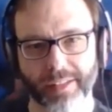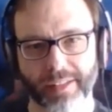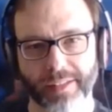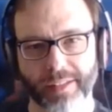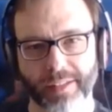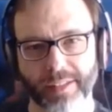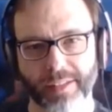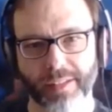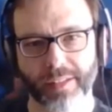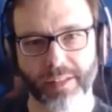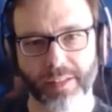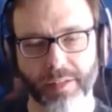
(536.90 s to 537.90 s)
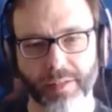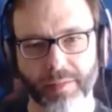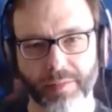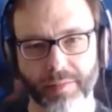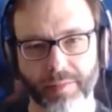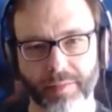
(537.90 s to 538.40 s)

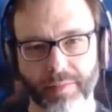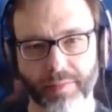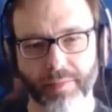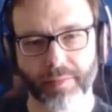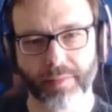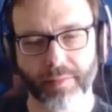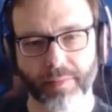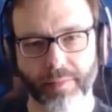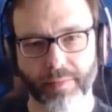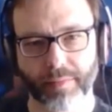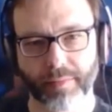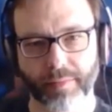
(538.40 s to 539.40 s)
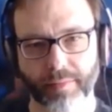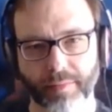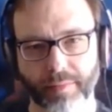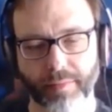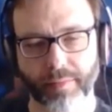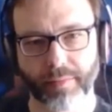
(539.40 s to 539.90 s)

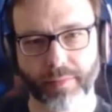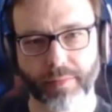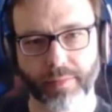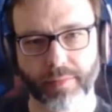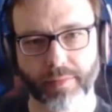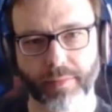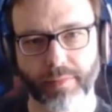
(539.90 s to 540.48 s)
The person shown says nothing.